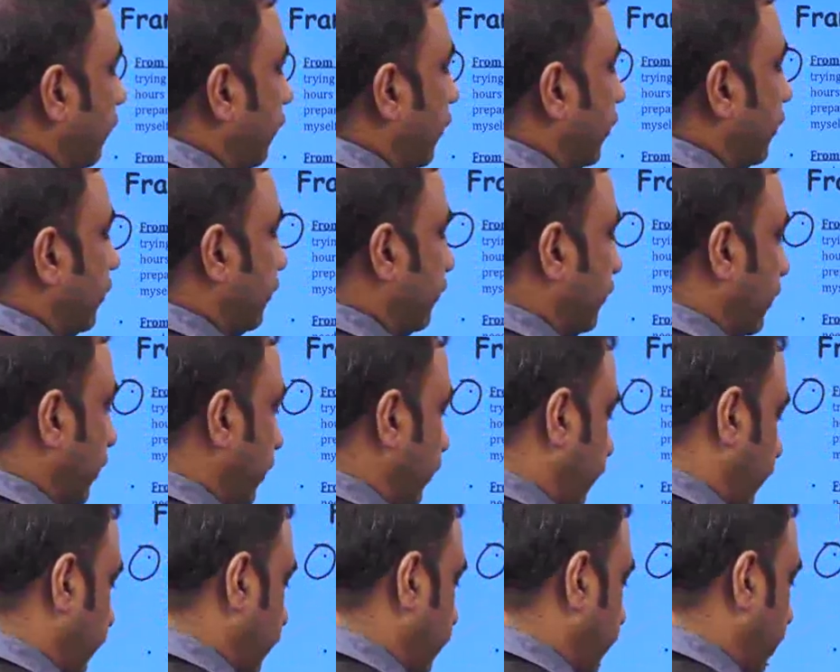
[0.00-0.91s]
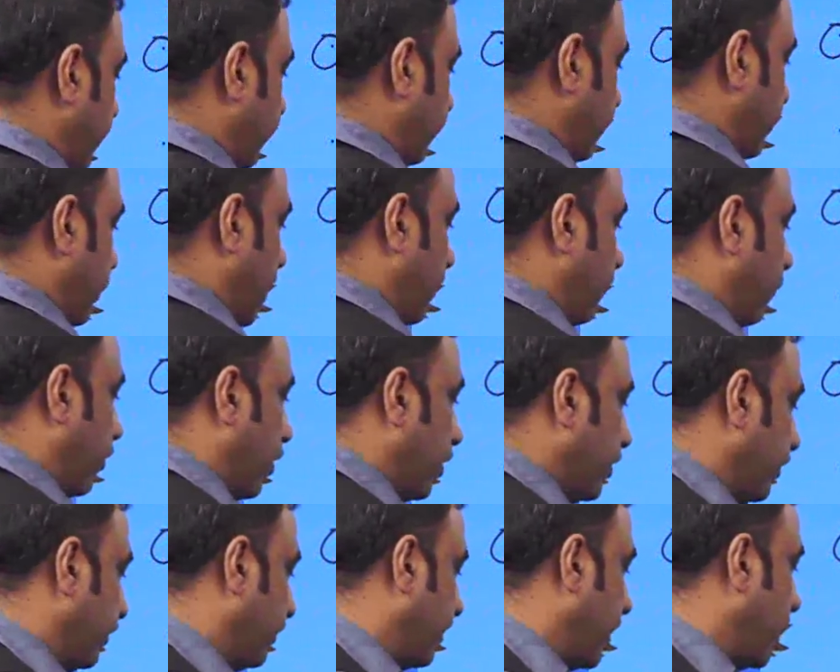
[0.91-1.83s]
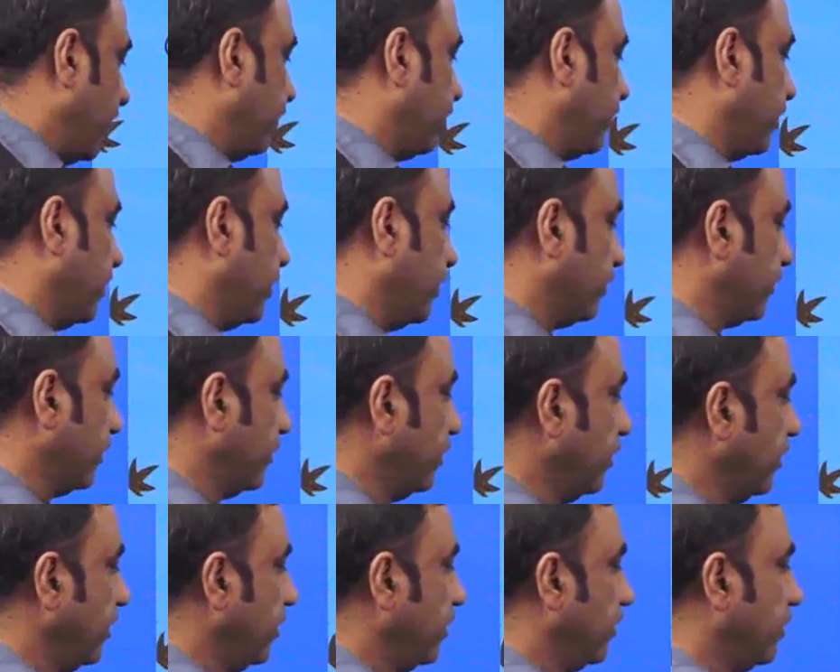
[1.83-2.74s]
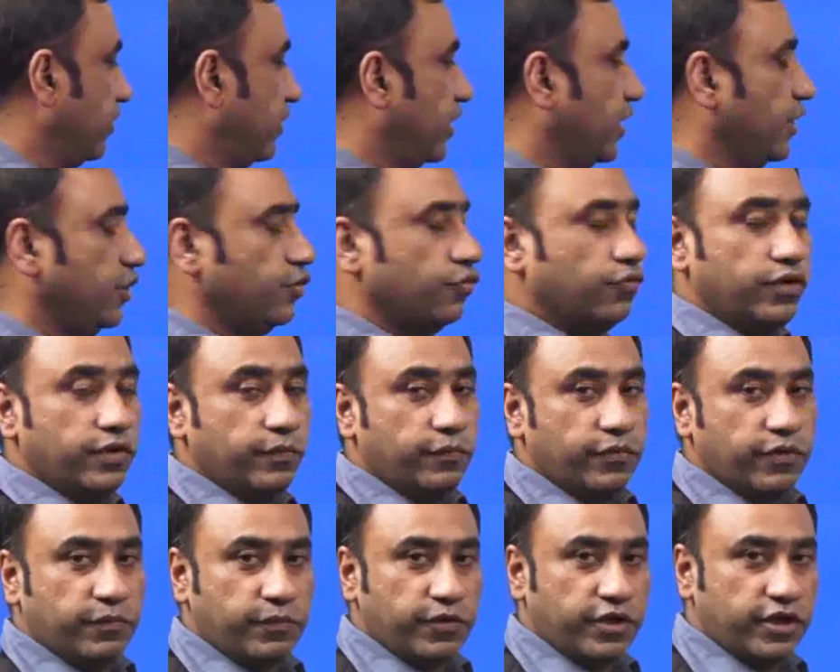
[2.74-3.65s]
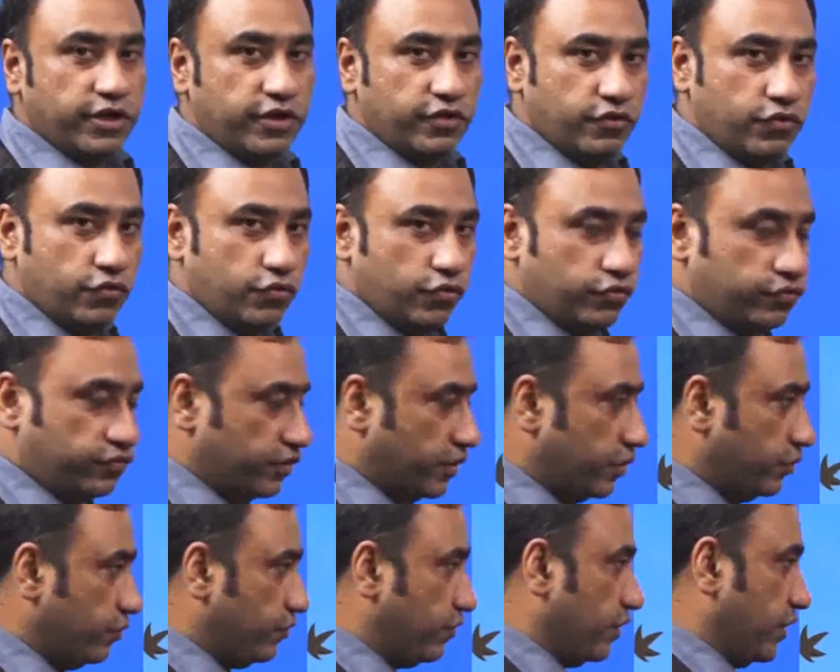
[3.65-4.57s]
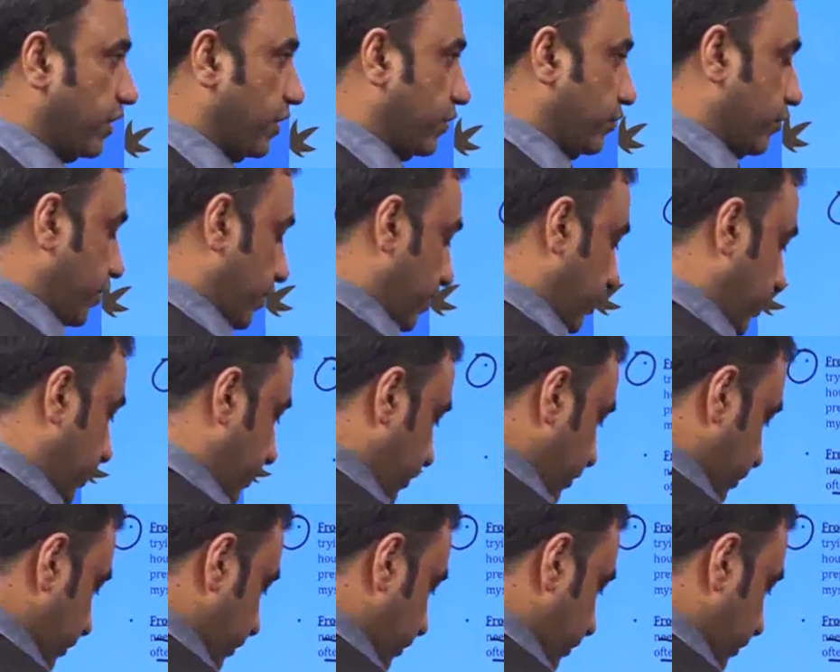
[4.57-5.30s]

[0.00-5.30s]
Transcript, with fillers: for this solution. Once you have all these answers, then you will prepare your own solution accordingly.